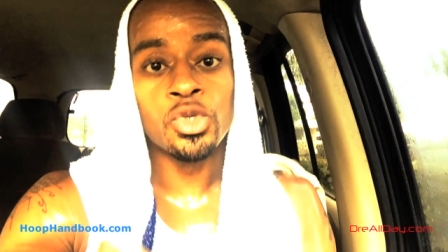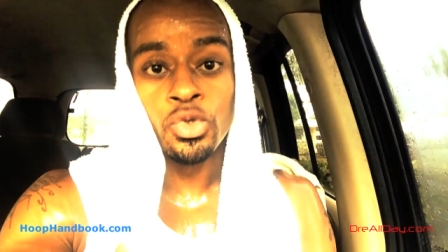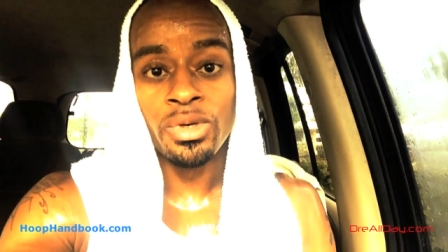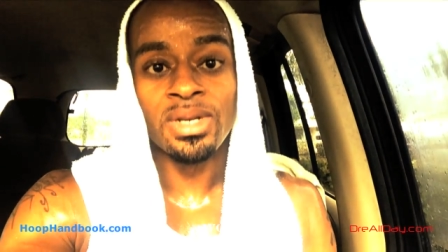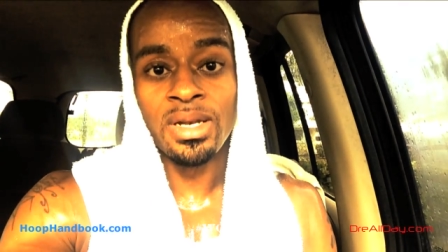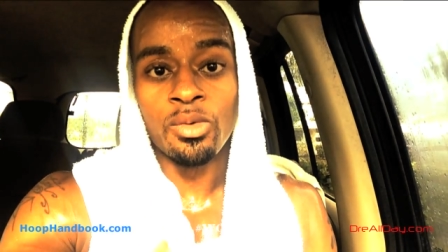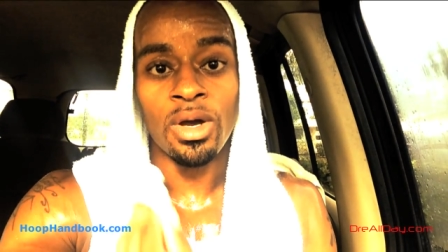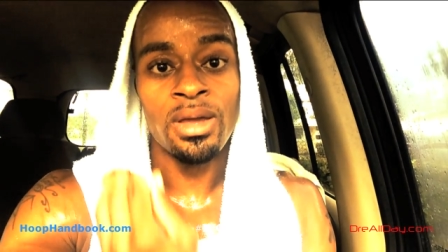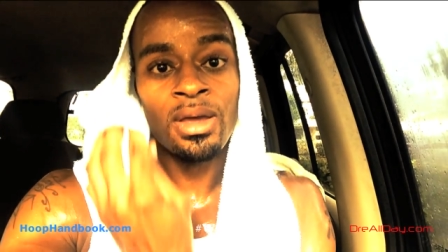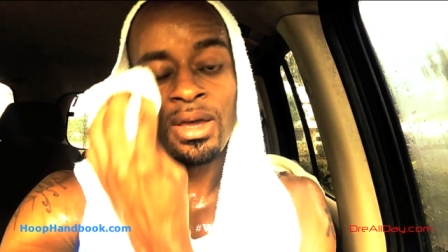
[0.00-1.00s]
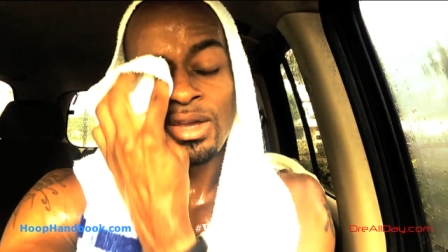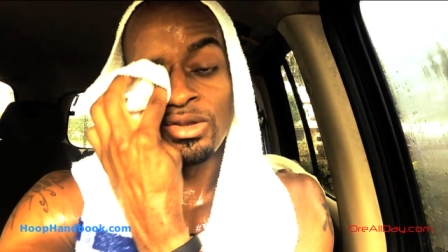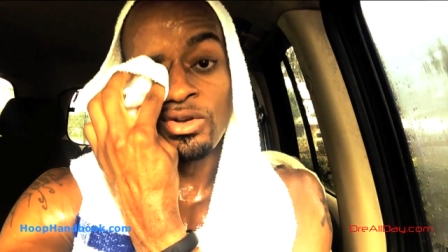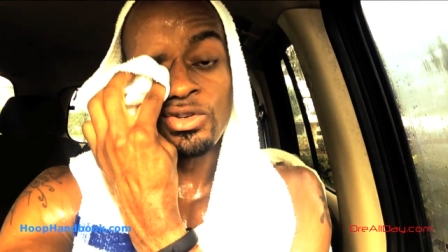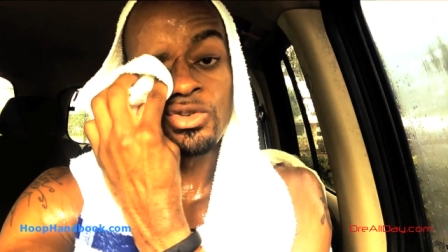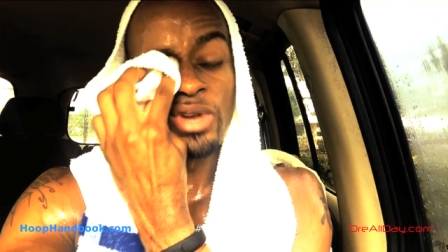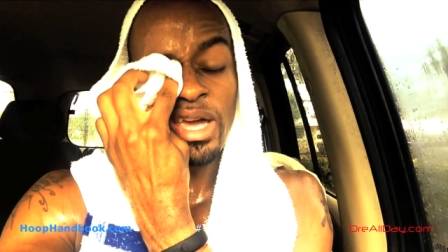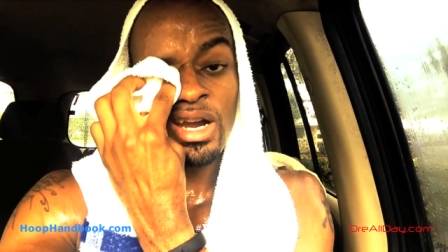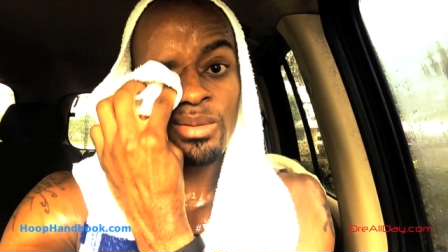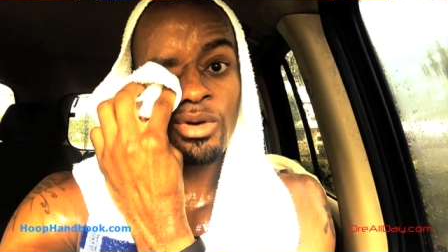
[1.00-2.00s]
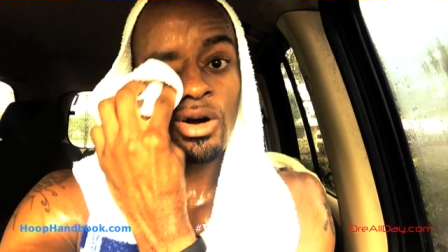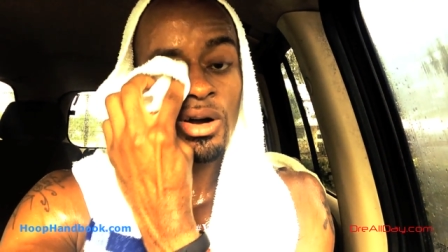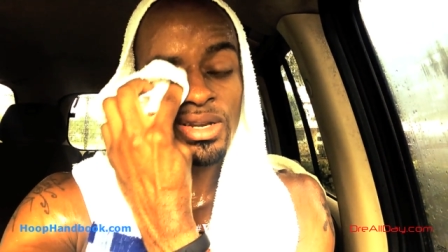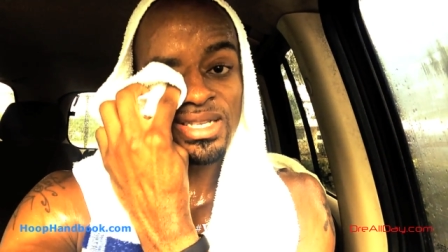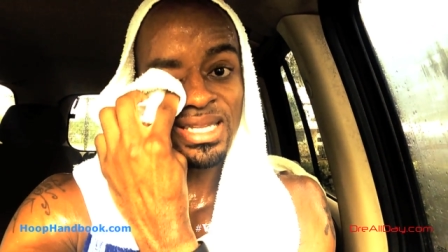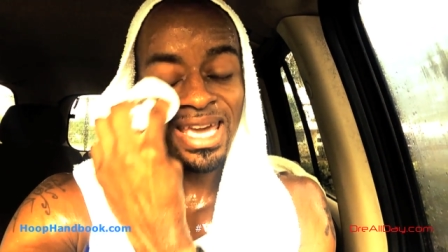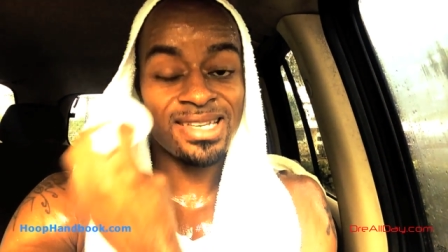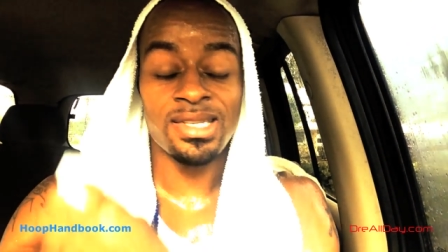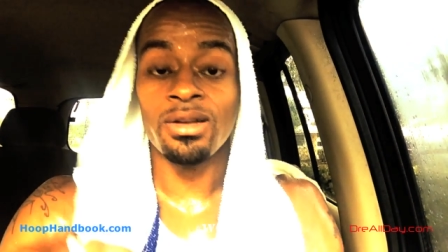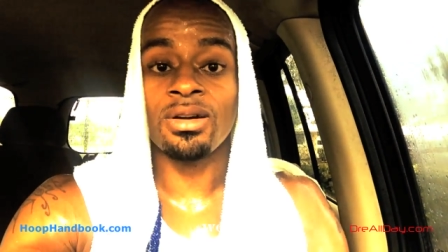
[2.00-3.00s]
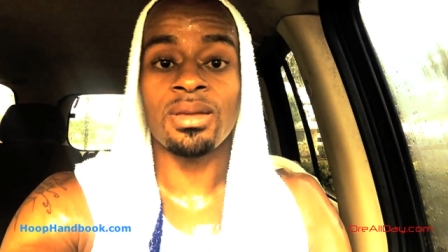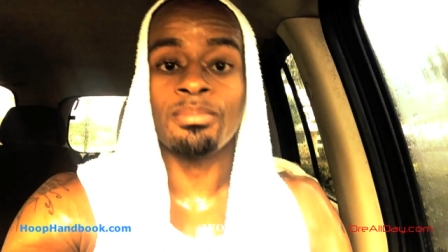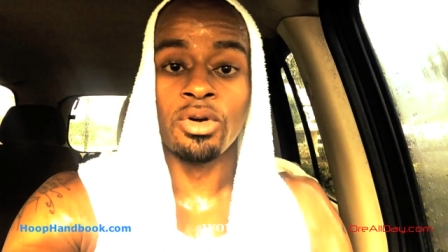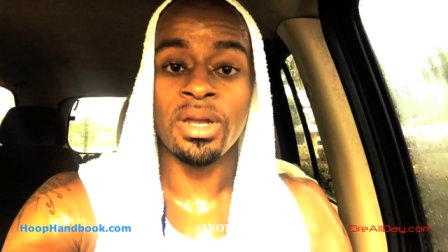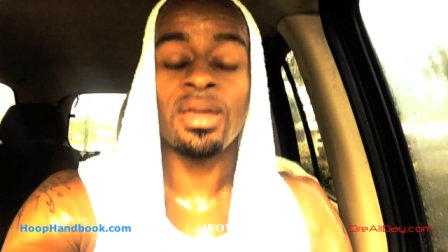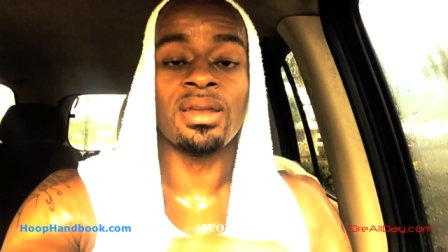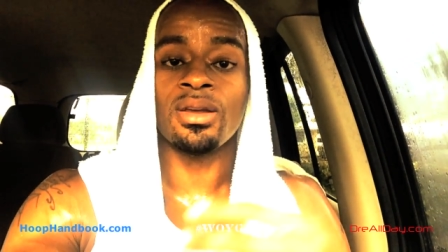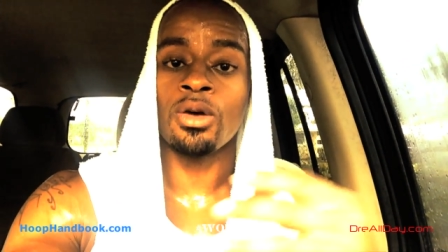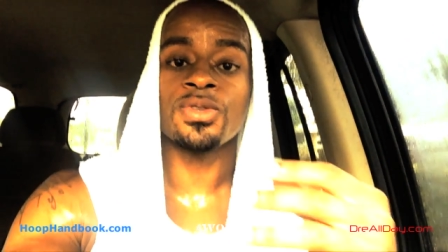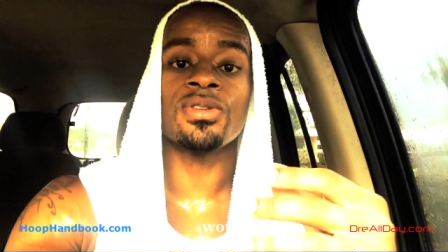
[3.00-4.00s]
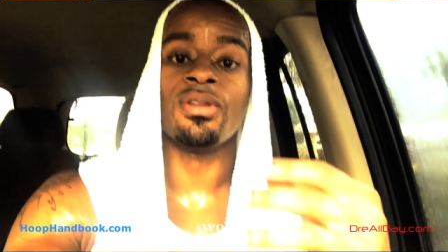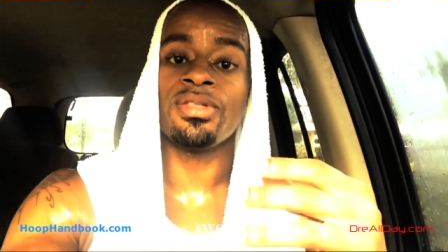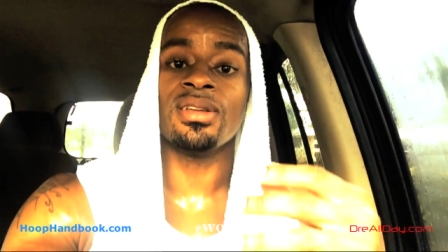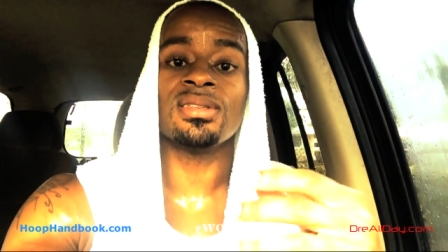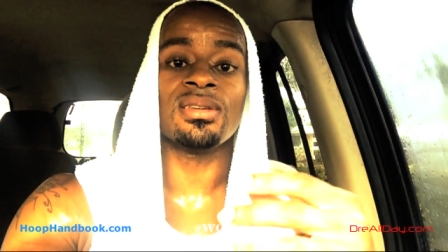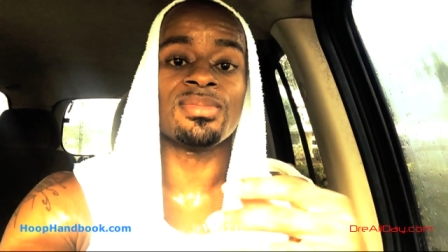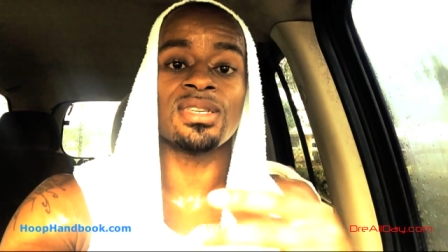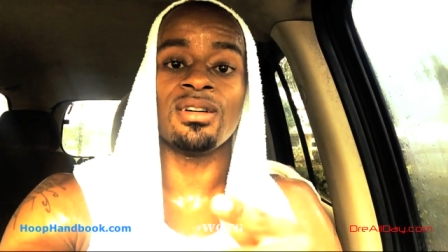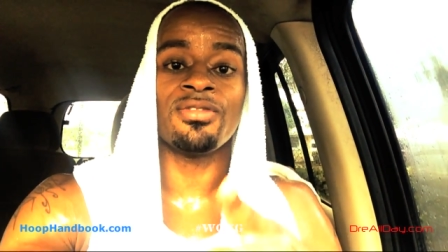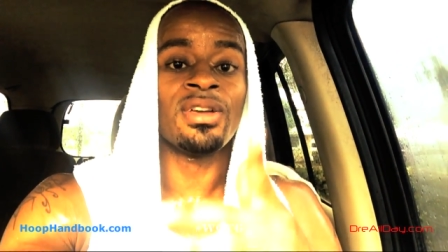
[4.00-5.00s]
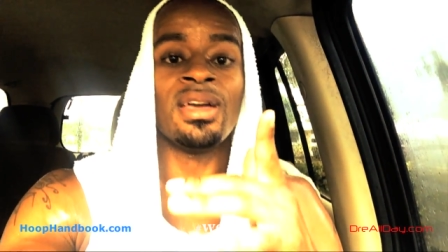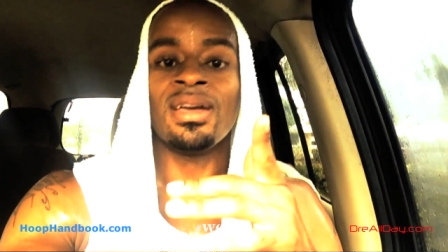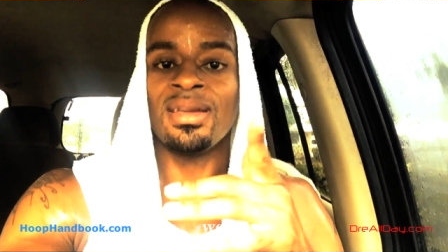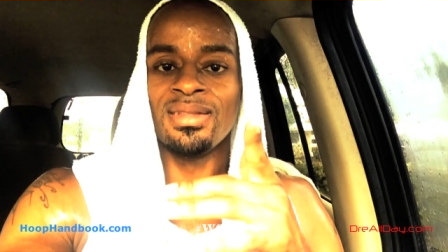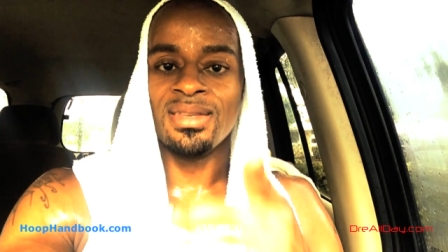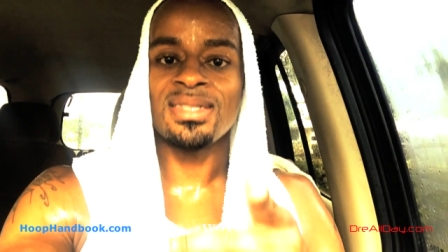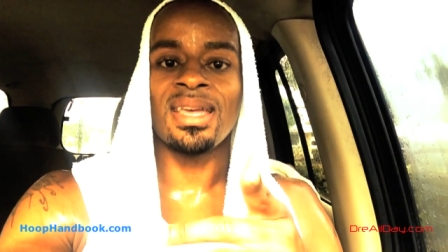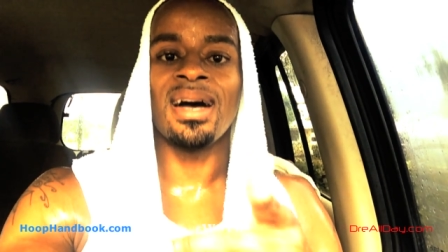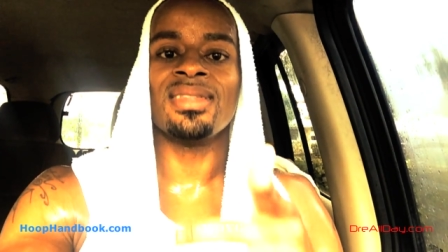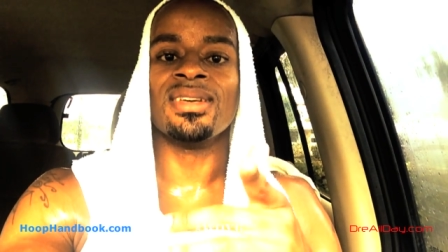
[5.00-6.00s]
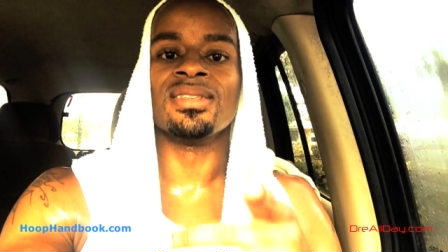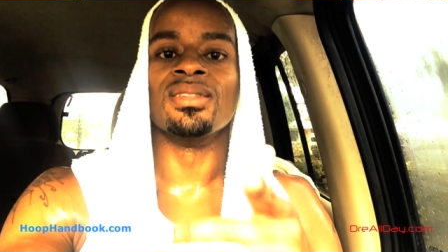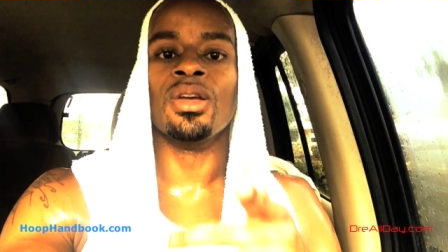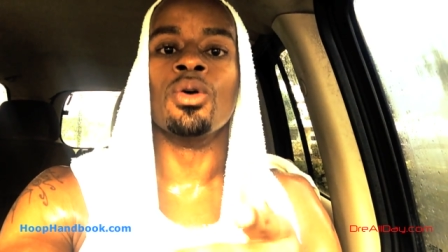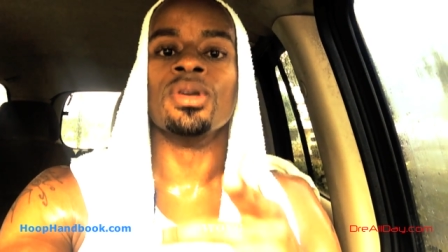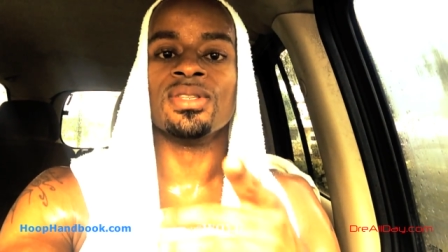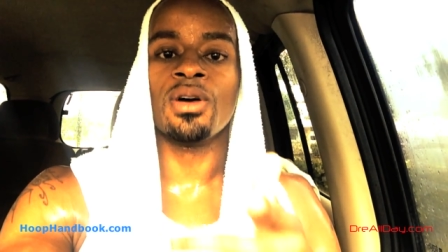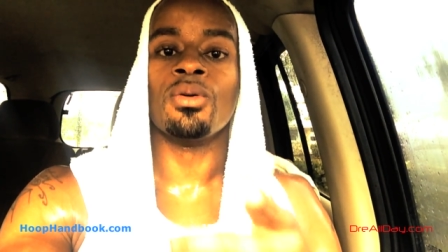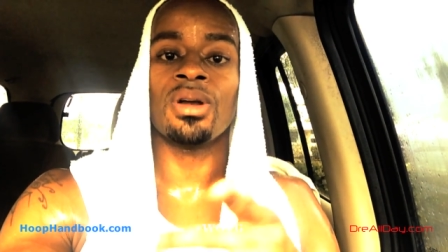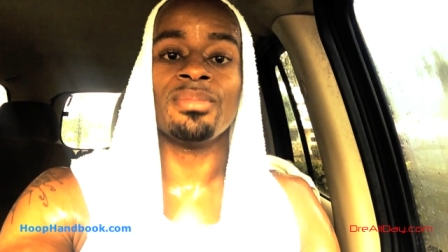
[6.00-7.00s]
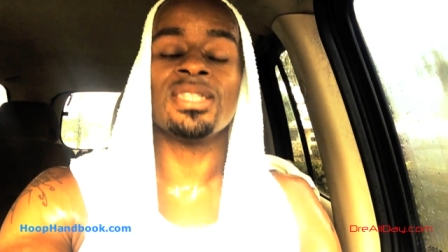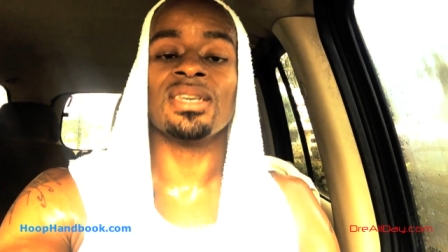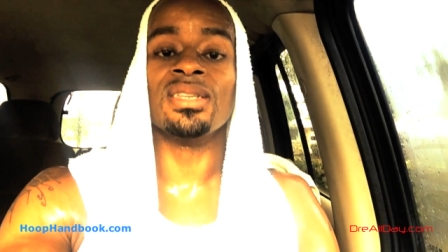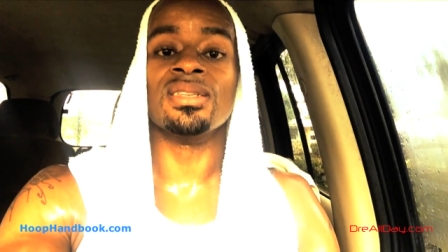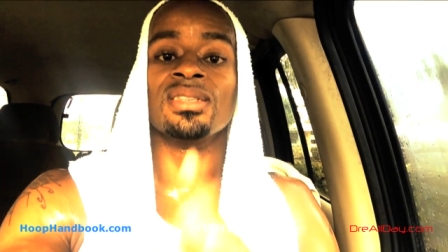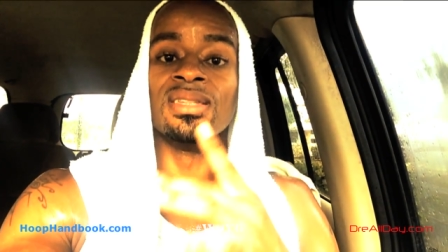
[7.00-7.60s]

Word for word: you shoot it anyway. You're going to shoot an air ball or this nasty looking brick, and the coach is going to think to himself, this guy doesn't know his own limitations.